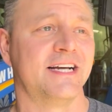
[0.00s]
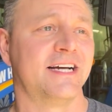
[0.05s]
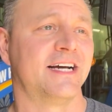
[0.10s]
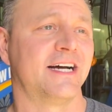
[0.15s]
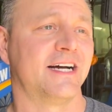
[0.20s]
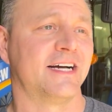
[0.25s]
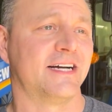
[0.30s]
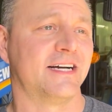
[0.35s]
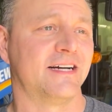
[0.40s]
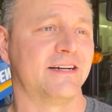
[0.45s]

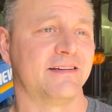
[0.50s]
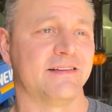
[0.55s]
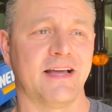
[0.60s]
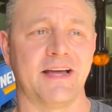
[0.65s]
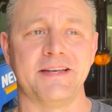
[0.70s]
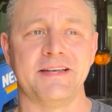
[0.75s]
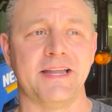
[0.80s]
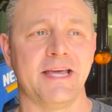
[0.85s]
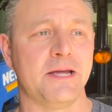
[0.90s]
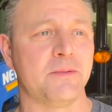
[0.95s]

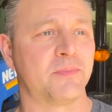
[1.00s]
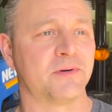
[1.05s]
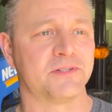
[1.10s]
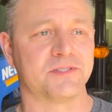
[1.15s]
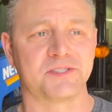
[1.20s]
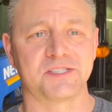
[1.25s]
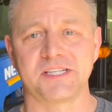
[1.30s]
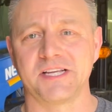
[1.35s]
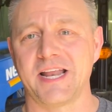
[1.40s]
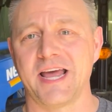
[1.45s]
Had
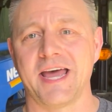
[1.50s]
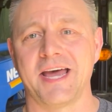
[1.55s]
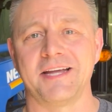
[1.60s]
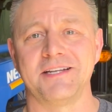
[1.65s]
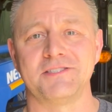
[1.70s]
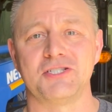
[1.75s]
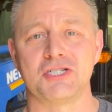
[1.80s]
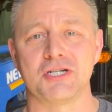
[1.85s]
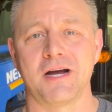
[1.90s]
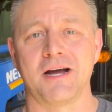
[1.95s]
neighbors that
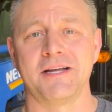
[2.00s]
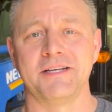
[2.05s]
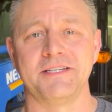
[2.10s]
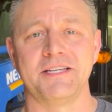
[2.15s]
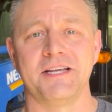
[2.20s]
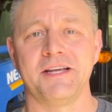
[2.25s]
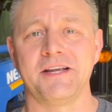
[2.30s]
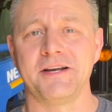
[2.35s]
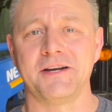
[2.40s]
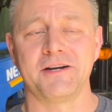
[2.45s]
had John
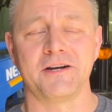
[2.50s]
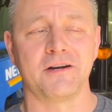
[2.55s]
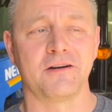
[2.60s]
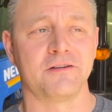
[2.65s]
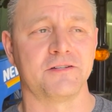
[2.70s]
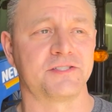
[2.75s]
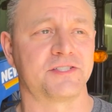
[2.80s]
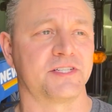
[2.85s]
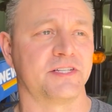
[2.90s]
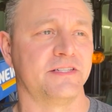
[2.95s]

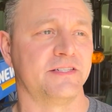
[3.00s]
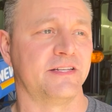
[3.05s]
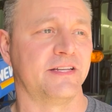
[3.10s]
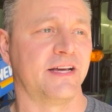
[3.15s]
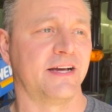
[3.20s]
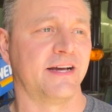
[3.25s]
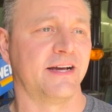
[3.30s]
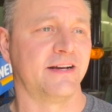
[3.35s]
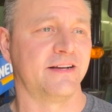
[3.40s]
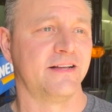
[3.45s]
Deere's and
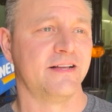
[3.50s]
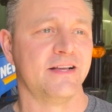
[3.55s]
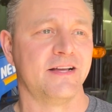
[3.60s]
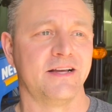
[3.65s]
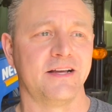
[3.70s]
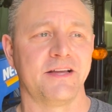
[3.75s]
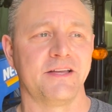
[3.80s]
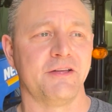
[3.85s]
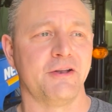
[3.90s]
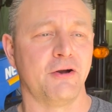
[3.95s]

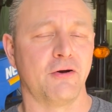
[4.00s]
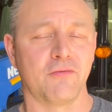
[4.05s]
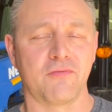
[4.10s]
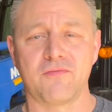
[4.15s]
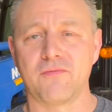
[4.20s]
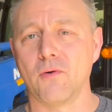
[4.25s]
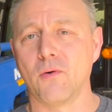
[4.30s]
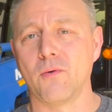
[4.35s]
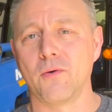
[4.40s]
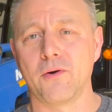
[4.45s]

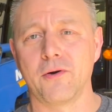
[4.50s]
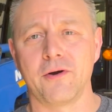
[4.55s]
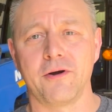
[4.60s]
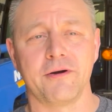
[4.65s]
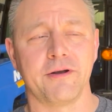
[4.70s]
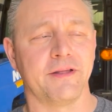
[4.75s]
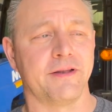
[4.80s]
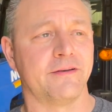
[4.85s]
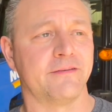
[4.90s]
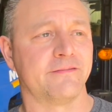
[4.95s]

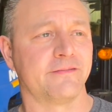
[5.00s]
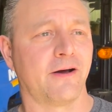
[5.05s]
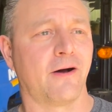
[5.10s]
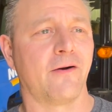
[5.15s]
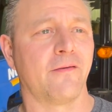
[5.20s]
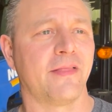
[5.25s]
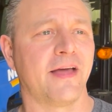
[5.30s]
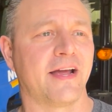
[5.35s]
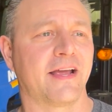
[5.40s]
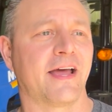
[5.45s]
Ford and
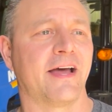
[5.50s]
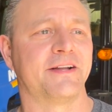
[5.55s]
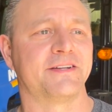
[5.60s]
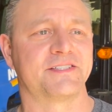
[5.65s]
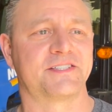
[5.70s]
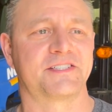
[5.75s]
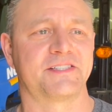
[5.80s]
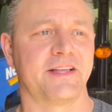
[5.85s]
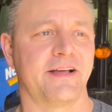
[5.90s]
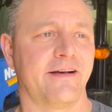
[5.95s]
all that kind of
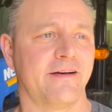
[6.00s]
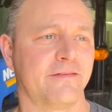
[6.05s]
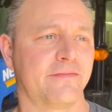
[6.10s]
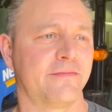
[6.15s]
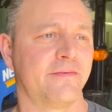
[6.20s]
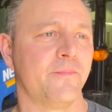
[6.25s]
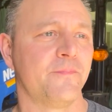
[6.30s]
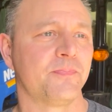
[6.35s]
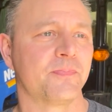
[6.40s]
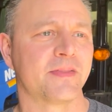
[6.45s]
stuff.
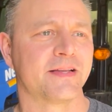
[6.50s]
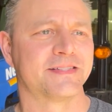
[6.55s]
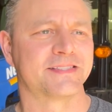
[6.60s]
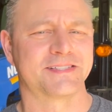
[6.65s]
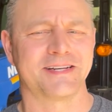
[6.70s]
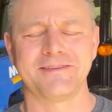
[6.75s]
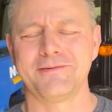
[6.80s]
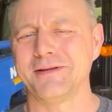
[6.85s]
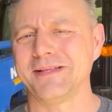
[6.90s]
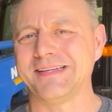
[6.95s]

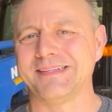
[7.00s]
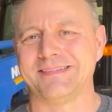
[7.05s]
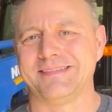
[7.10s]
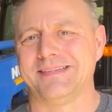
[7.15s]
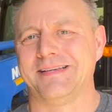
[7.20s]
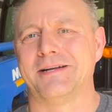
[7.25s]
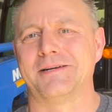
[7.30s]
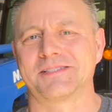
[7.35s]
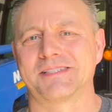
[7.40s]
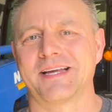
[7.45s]
So I really,
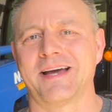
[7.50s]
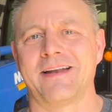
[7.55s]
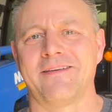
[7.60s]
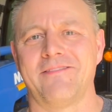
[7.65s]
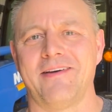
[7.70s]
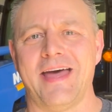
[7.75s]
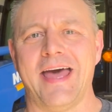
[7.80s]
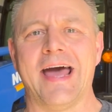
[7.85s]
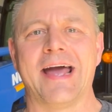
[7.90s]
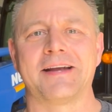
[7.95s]
was kind
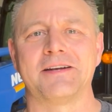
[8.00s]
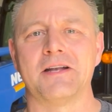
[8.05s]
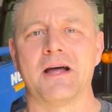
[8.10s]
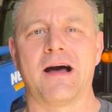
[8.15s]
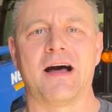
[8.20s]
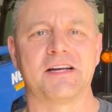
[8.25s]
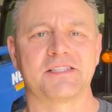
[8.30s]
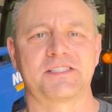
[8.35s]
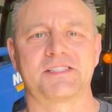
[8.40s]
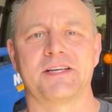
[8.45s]
of
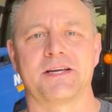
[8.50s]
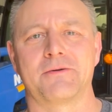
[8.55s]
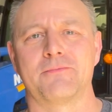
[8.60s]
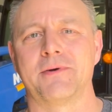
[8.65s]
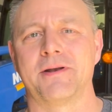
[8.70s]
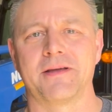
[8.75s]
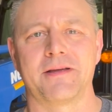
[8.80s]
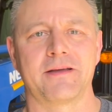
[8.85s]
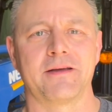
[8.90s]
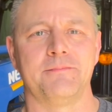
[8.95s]
agnostic
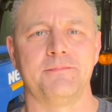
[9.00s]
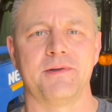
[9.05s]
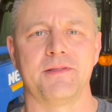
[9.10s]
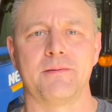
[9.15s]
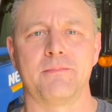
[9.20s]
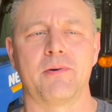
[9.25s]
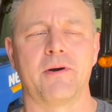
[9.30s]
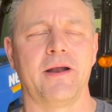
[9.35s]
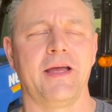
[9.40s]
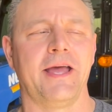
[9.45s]
when it came to the
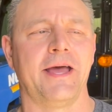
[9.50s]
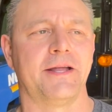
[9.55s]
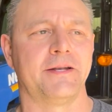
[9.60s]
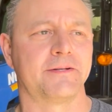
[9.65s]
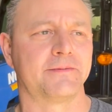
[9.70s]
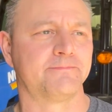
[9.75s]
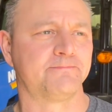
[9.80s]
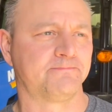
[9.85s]
brand.